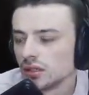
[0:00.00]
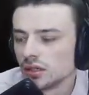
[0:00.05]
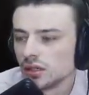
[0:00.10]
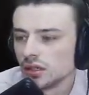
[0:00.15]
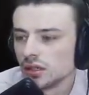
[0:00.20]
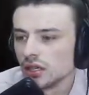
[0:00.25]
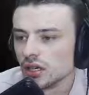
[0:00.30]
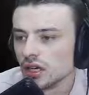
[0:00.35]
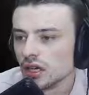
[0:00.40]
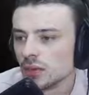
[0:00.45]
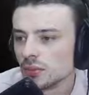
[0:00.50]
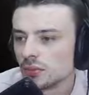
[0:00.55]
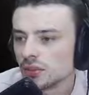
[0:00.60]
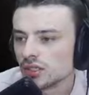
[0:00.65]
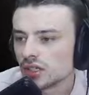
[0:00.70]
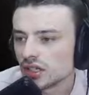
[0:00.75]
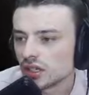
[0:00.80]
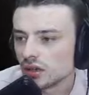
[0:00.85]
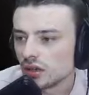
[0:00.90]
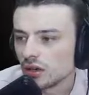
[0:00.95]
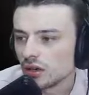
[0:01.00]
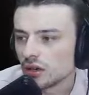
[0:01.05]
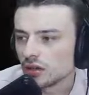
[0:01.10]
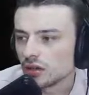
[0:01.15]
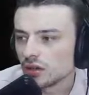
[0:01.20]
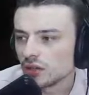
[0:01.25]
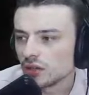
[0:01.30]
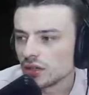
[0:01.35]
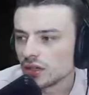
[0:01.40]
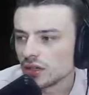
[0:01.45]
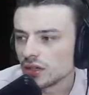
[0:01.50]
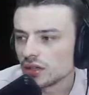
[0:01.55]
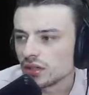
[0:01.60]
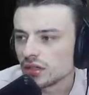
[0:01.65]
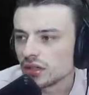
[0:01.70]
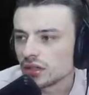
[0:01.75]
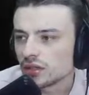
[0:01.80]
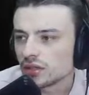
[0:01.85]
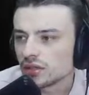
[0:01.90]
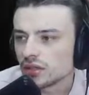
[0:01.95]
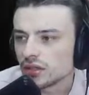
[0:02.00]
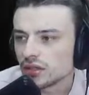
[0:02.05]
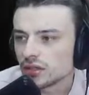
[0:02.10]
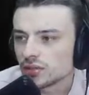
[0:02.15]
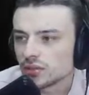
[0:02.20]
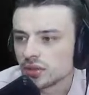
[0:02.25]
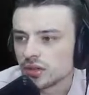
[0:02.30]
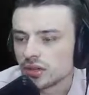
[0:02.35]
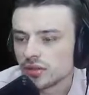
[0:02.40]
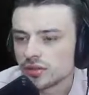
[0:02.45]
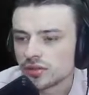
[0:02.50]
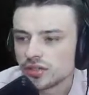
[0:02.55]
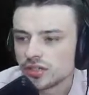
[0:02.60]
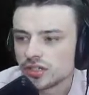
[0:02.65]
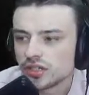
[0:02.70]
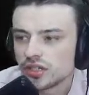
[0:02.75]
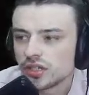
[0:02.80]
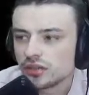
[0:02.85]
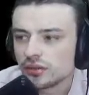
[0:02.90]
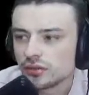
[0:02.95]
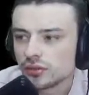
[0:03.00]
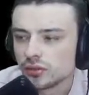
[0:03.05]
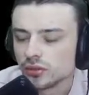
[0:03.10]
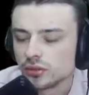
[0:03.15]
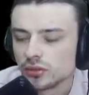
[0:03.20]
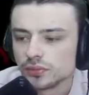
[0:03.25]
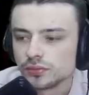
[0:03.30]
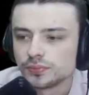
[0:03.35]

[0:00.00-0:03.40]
Um, looks like heart over there. Yeah, looks like some heart shit. Cool.